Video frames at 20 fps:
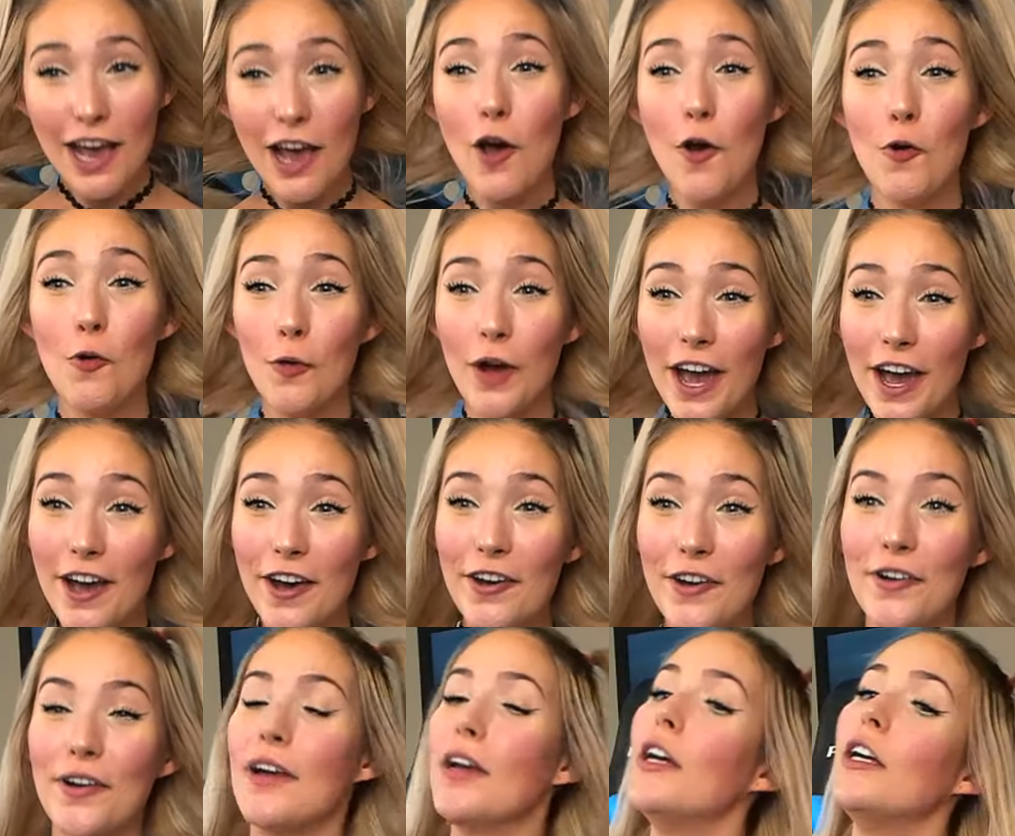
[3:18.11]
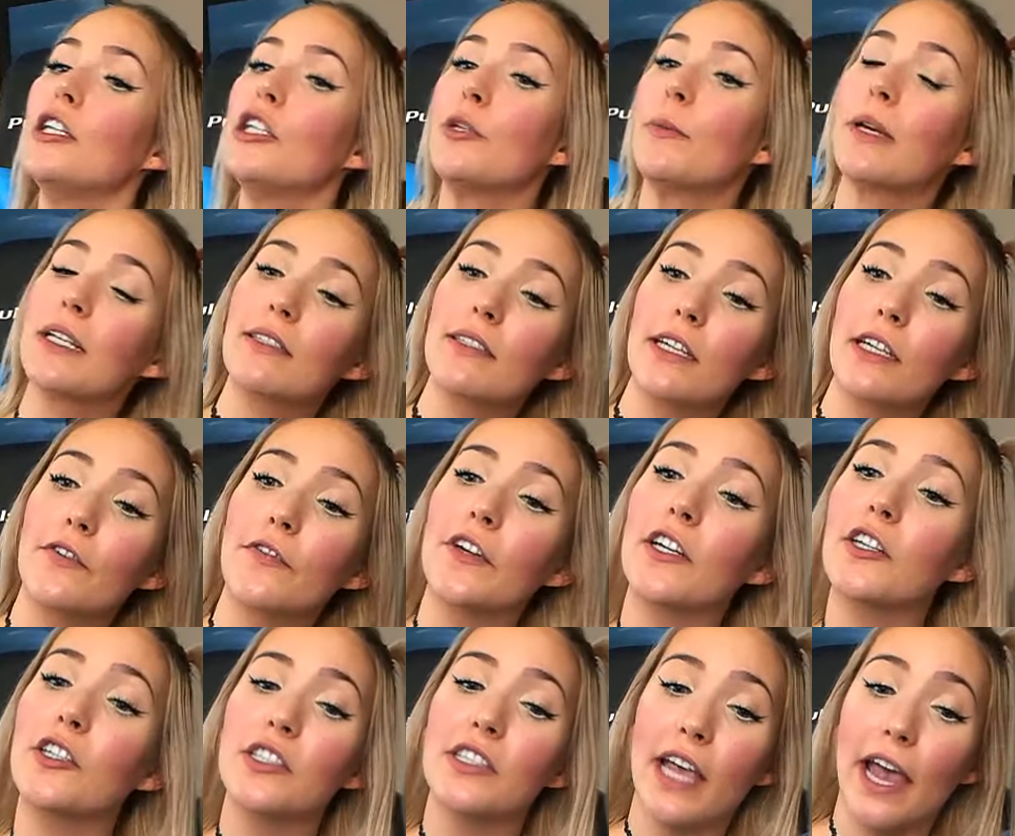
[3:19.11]
Woo! Do you make six
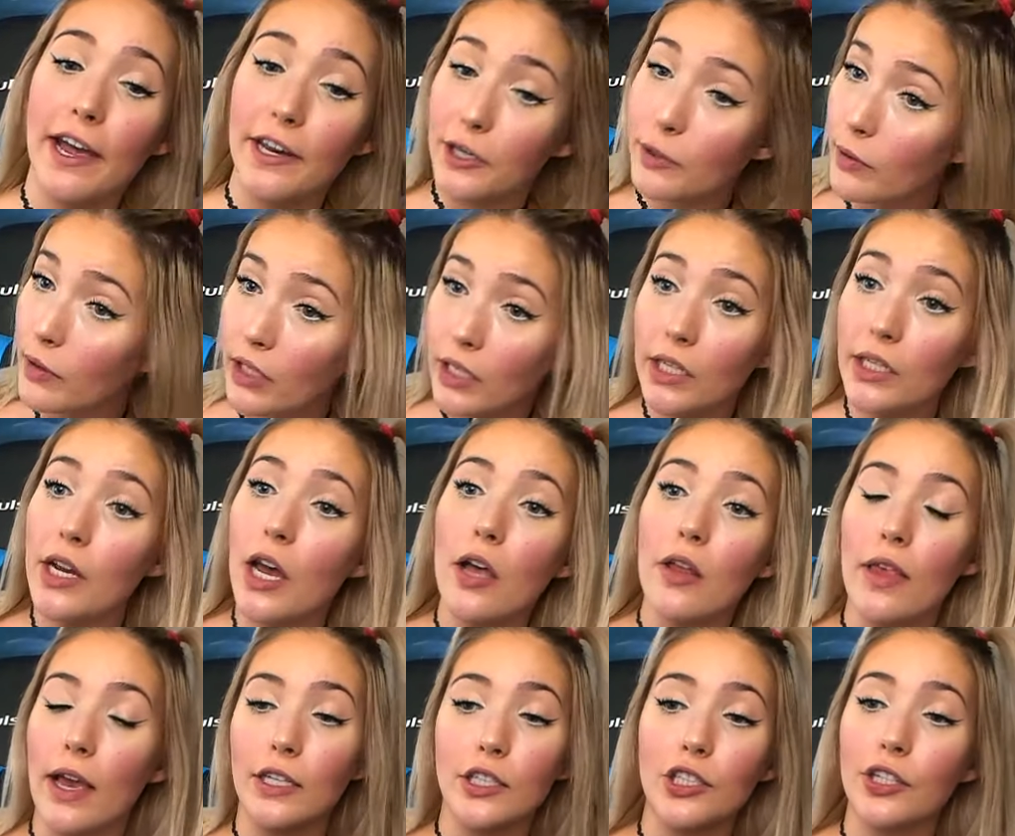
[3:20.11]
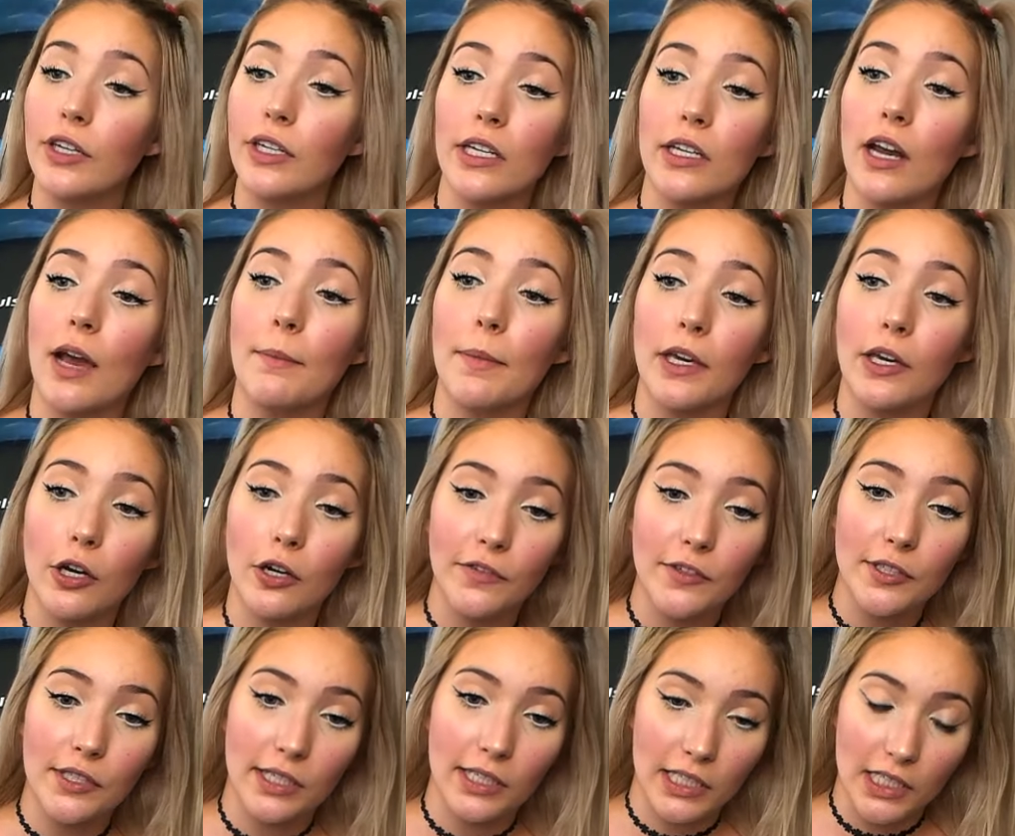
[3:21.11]
figures annually? No, last year I did not make over
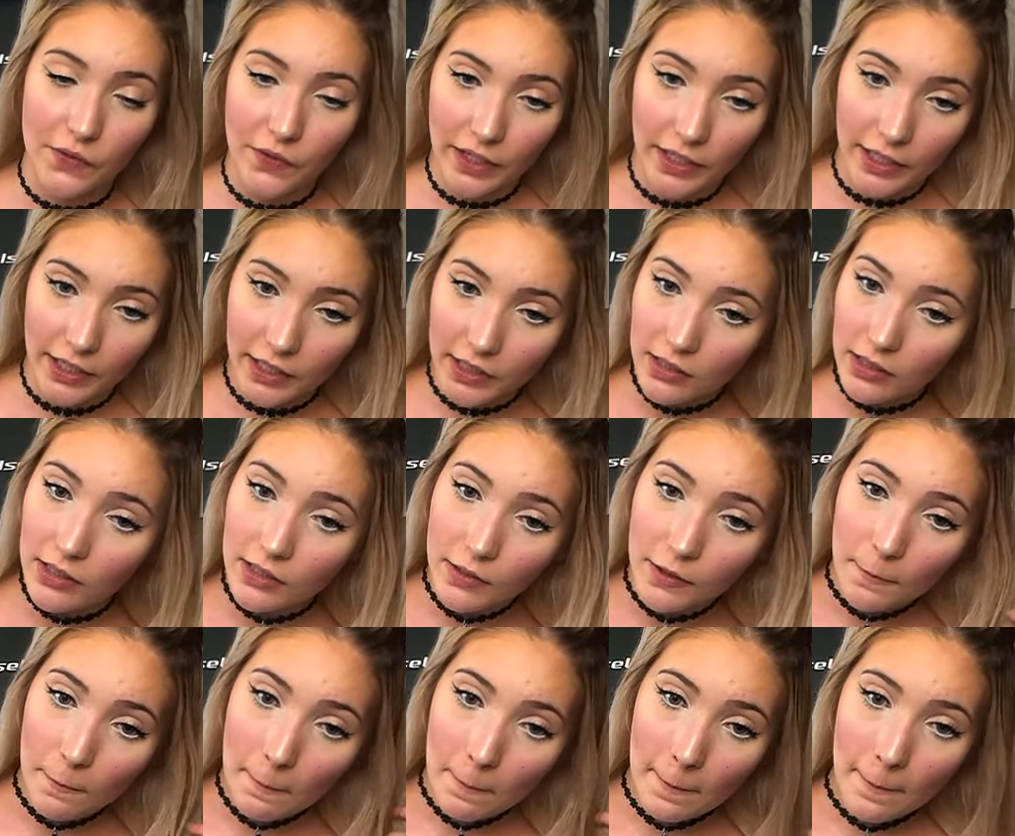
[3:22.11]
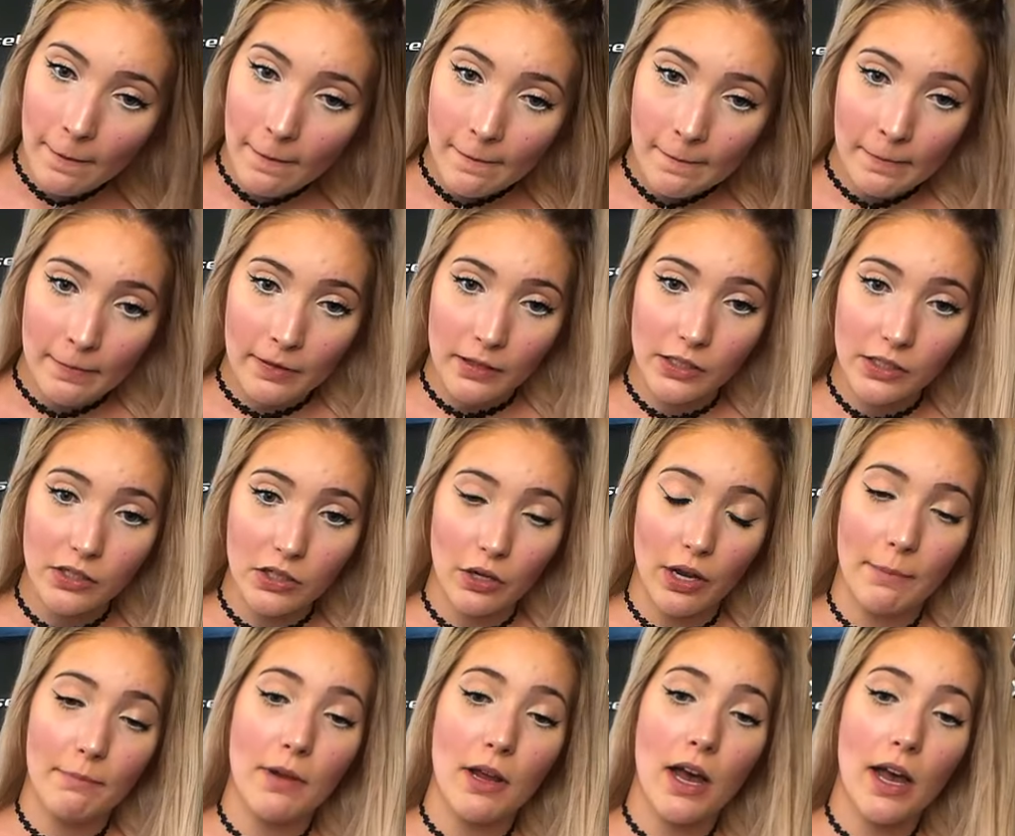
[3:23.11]
six figures. So
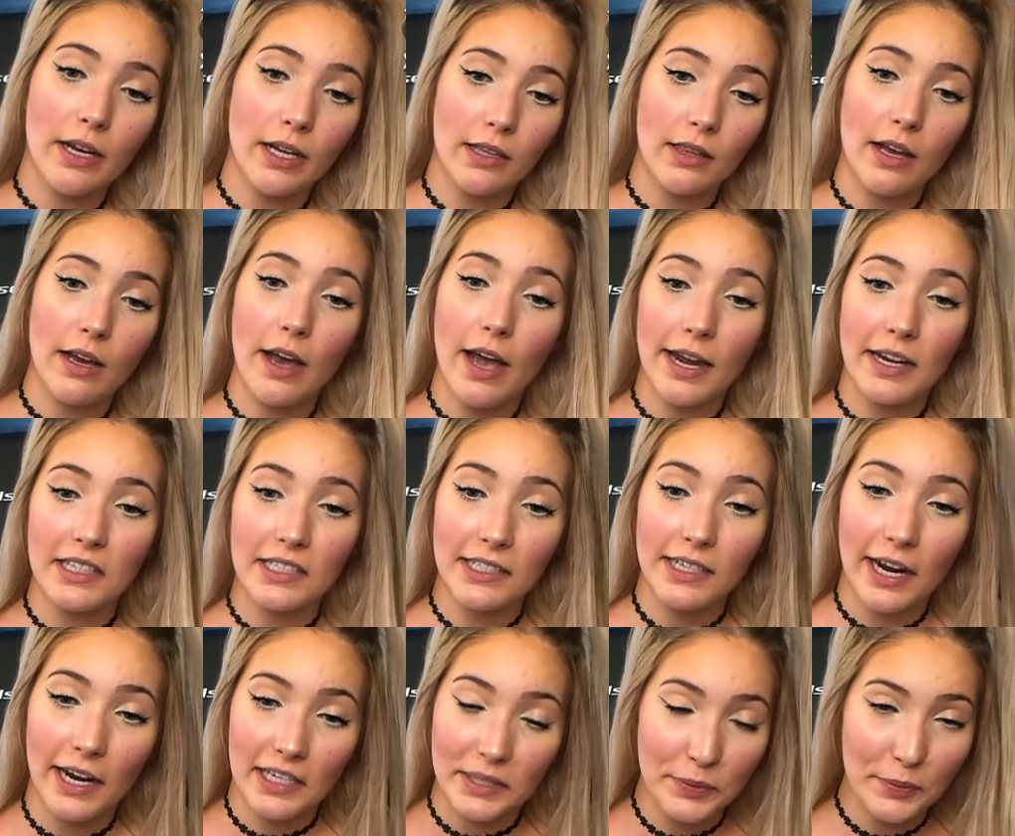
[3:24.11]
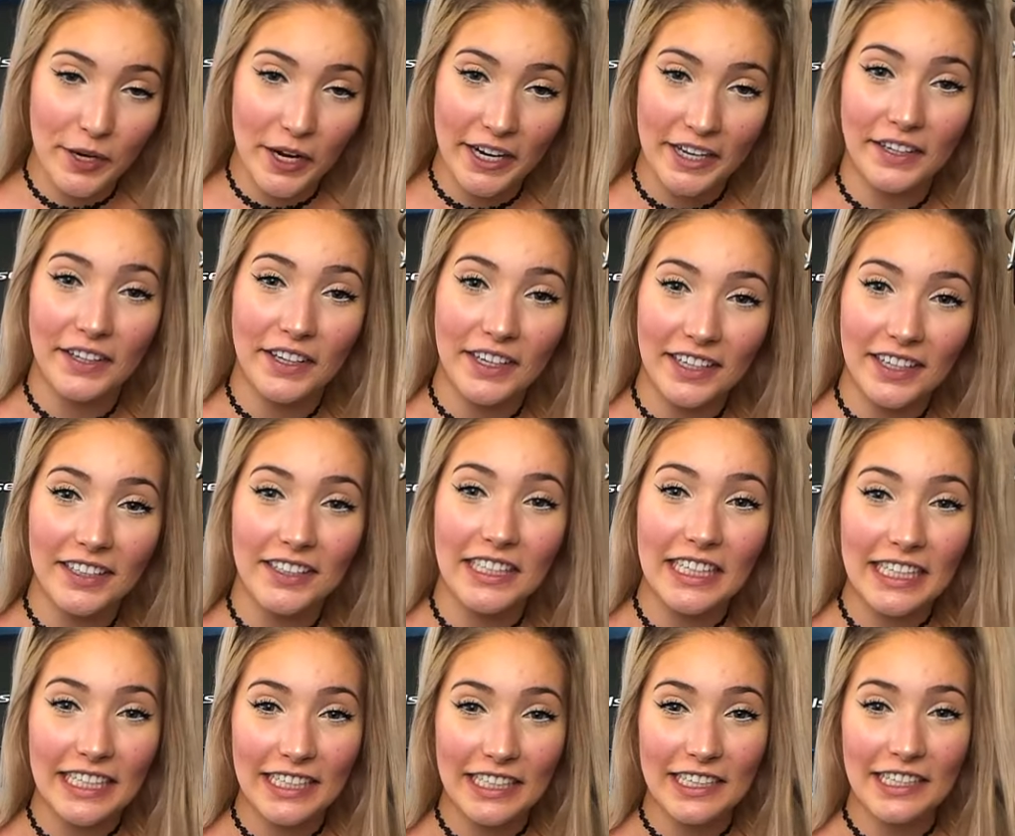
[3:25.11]
I'm not in the highest tax bracket,
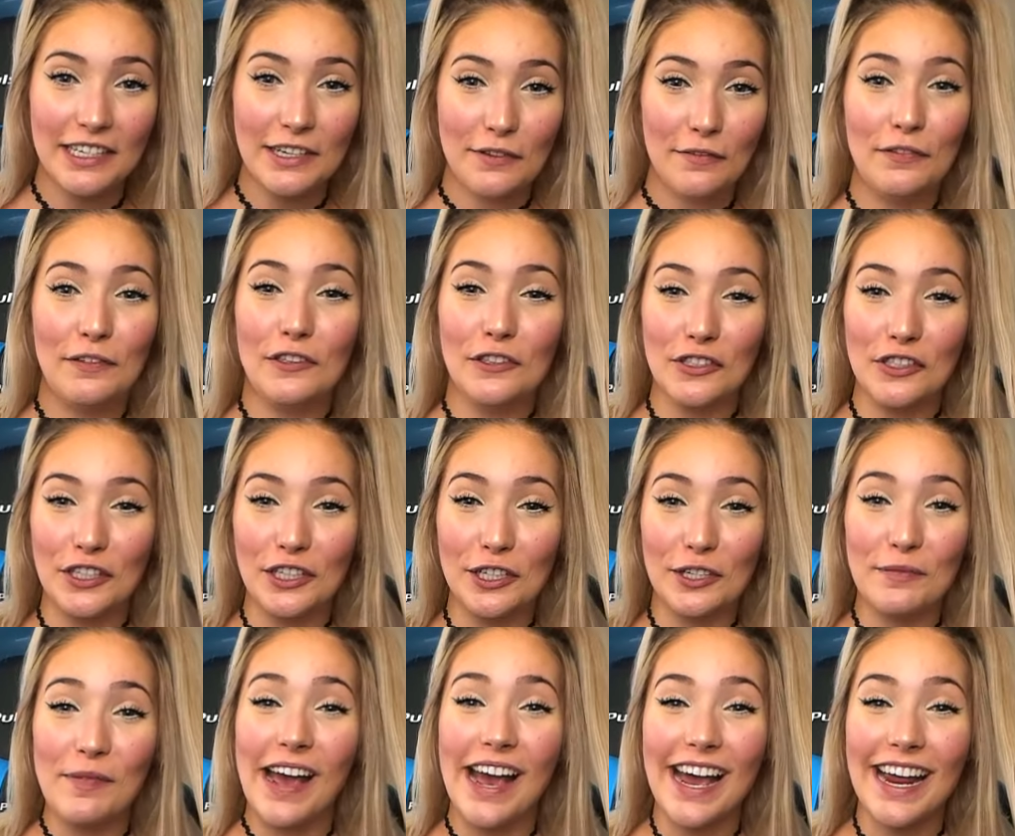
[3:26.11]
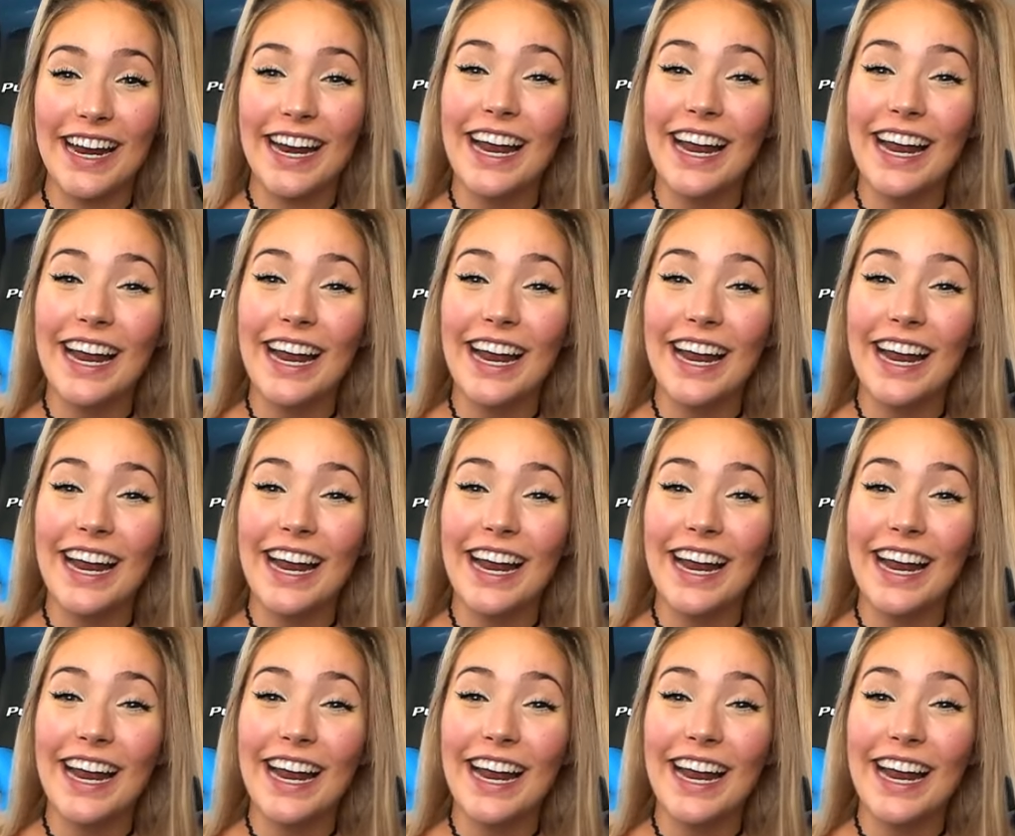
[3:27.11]
luckily. Feels good, man.